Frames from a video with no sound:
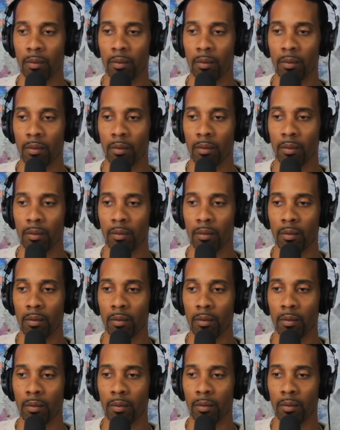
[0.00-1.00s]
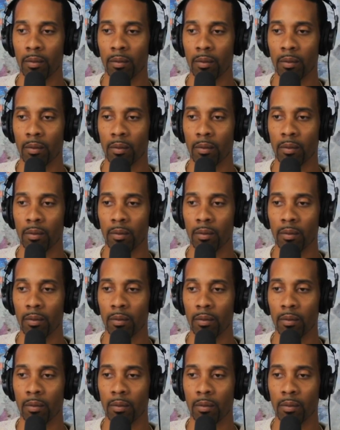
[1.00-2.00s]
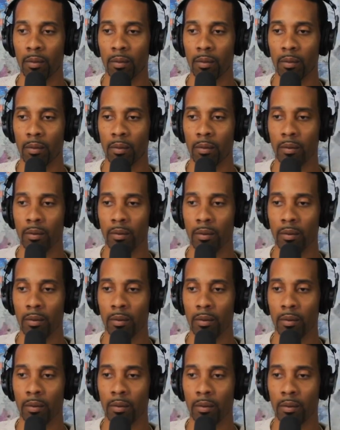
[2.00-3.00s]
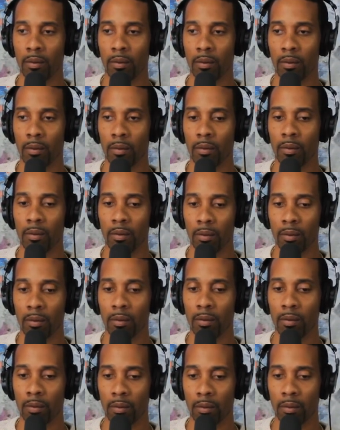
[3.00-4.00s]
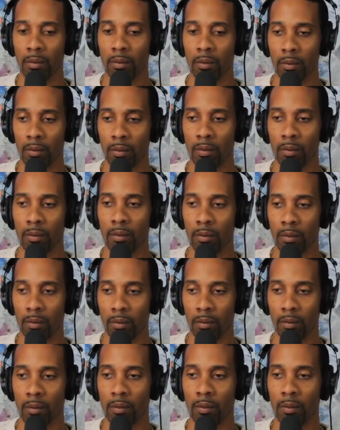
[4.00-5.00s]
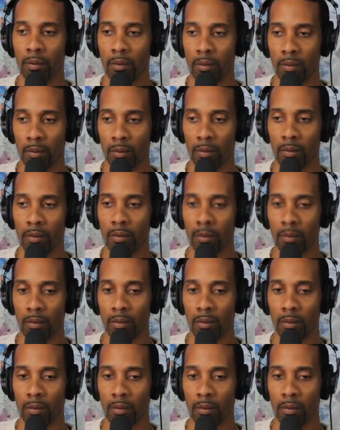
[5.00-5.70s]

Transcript: (silent)